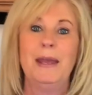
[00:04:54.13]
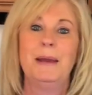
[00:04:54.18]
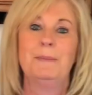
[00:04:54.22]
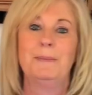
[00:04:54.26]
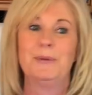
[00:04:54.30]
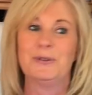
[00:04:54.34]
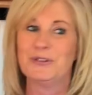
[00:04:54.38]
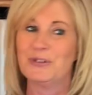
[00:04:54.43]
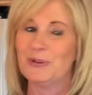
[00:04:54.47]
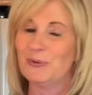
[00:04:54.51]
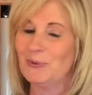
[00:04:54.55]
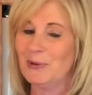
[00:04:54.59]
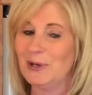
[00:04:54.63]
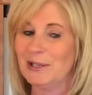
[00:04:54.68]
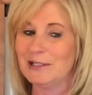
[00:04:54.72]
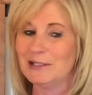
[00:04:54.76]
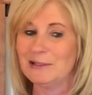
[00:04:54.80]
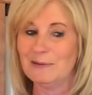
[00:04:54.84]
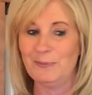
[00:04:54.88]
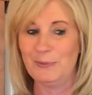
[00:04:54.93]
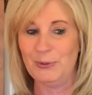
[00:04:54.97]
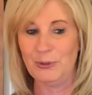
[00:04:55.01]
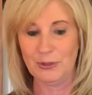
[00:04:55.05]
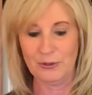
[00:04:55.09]
but you want
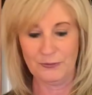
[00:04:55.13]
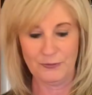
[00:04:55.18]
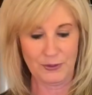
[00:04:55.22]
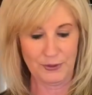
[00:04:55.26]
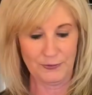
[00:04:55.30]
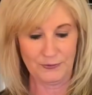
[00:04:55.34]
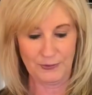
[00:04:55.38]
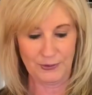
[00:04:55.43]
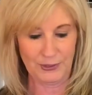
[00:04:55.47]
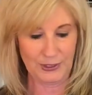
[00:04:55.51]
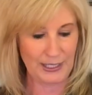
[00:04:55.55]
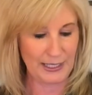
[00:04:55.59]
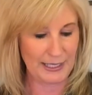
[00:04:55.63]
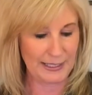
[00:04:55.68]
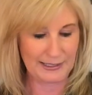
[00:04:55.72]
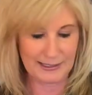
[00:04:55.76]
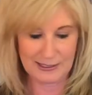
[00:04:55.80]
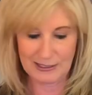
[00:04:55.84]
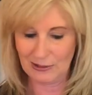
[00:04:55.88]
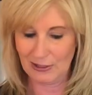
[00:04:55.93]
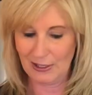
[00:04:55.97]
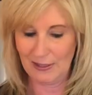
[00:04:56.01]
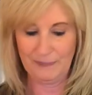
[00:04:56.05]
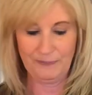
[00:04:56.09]
some beautiful
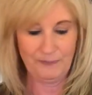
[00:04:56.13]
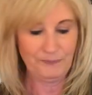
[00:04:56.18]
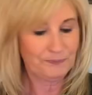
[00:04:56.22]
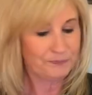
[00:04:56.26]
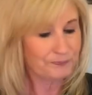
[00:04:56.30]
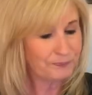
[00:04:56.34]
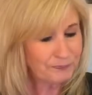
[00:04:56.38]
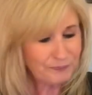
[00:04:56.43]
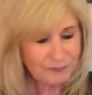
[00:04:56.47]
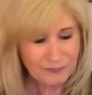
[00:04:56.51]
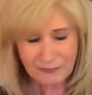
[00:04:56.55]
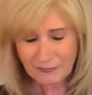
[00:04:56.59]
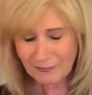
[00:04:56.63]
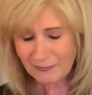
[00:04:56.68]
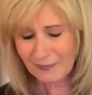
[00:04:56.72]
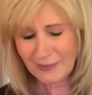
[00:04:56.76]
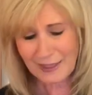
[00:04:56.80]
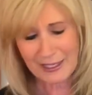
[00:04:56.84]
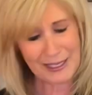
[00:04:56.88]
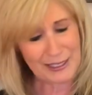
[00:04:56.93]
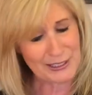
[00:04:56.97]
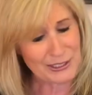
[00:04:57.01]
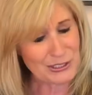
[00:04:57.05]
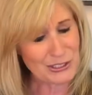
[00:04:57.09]
fillets. So I'm
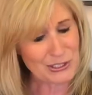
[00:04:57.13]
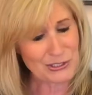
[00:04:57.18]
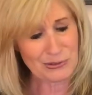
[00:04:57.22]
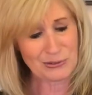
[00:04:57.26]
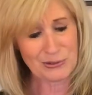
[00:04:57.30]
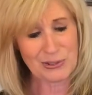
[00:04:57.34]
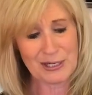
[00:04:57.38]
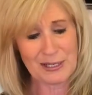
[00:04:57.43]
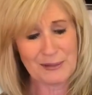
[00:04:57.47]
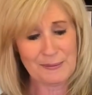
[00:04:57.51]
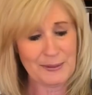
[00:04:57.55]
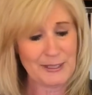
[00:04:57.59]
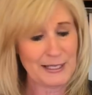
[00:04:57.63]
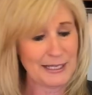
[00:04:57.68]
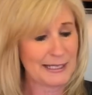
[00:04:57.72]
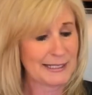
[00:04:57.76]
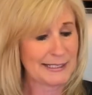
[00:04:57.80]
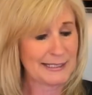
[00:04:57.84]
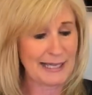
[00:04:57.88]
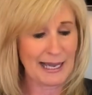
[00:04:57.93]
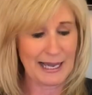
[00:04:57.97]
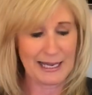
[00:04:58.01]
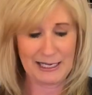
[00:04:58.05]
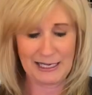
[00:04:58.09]
extremely
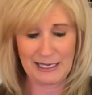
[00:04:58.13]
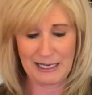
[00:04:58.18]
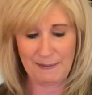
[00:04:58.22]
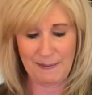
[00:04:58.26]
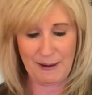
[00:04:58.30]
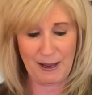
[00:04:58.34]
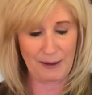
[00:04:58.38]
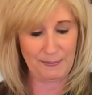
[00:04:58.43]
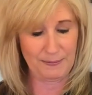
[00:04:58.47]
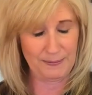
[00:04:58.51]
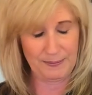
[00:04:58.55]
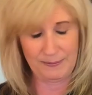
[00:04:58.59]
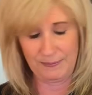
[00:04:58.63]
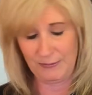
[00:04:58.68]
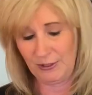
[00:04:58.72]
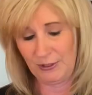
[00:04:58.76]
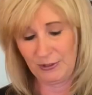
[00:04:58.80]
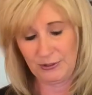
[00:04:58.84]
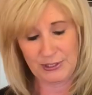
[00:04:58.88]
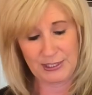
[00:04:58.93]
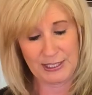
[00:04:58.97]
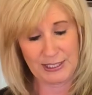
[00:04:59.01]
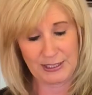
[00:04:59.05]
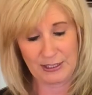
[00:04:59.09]
excited about
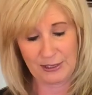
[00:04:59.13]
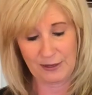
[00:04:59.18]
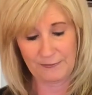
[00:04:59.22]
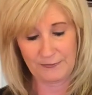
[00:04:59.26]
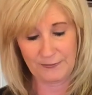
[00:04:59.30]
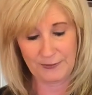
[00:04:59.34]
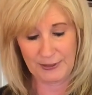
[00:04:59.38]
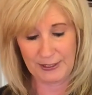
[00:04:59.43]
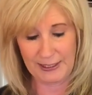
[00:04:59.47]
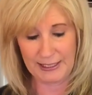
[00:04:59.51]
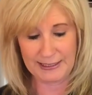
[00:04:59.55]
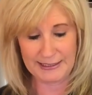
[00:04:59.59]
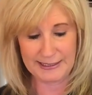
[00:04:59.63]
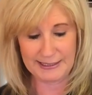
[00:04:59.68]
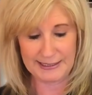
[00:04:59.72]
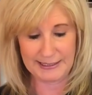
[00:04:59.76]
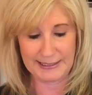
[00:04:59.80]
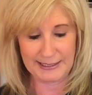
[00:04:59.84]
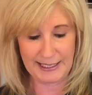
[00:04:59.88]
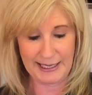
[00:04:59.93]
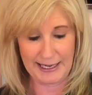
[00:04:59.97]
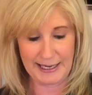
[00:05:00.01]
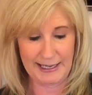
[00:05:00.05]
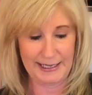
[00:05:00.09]
using their fillets
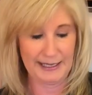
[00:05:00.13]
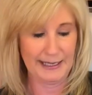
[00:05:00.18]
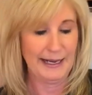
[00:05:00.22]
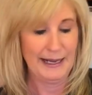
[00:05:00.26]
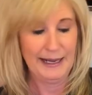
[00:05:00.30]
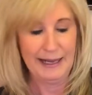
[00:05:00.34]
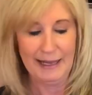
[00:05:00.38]
tonight.